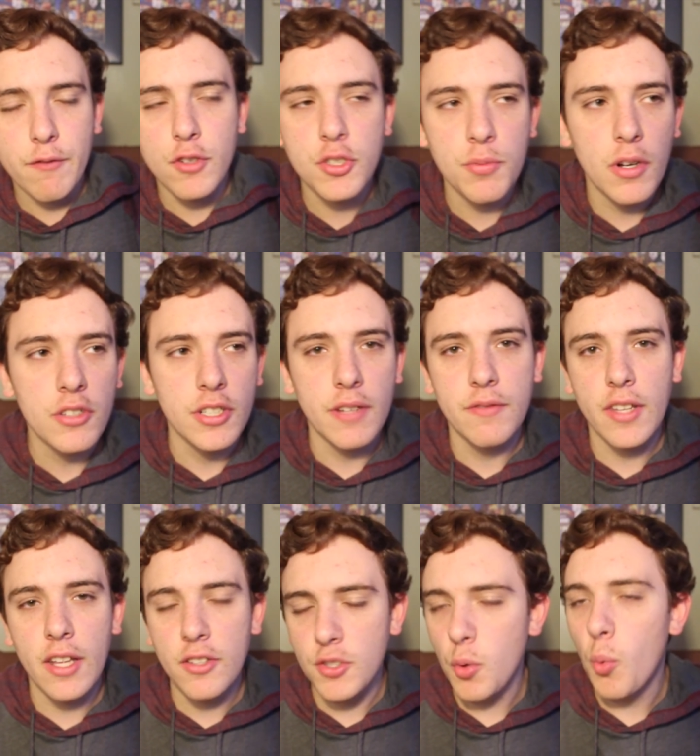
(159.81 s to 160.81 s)
first of all, Jeff
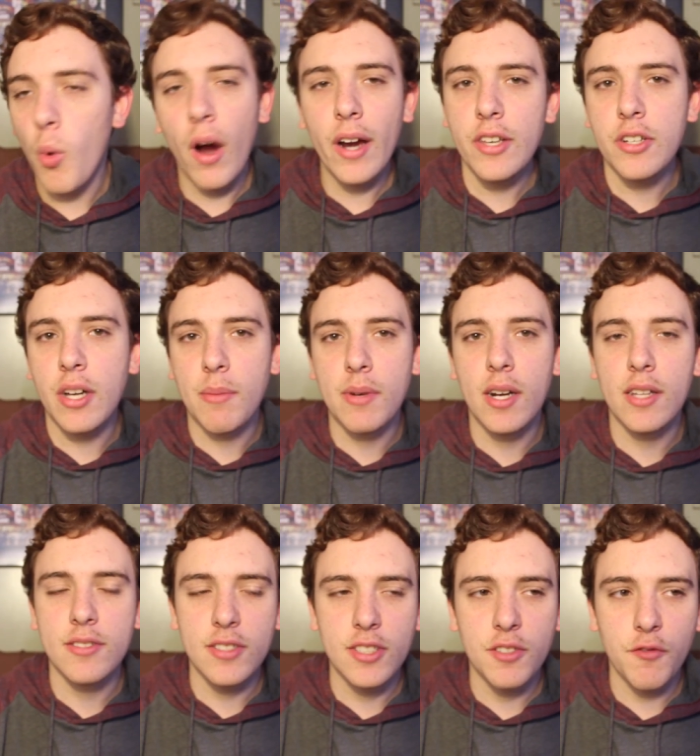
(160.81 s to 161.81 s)
Daniels, why are you coming
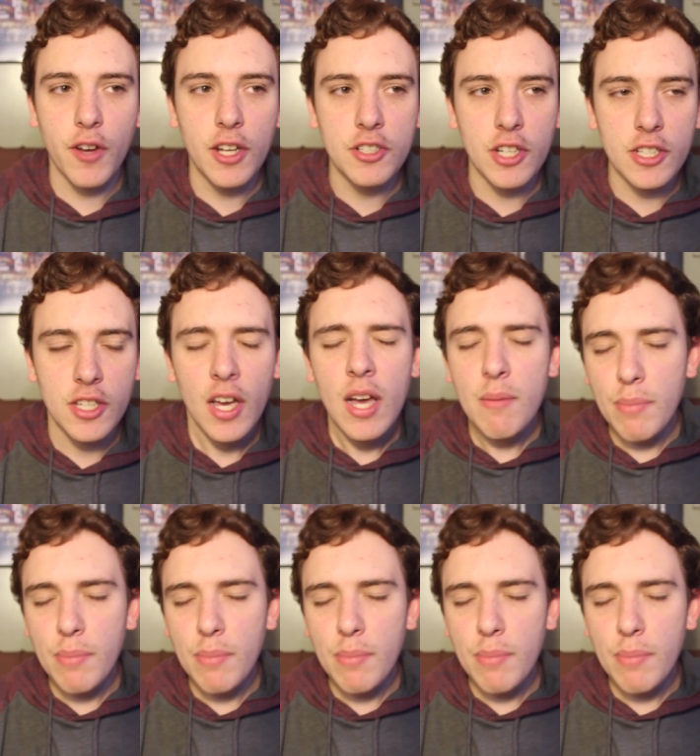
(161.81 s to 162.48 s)
on to this franchise?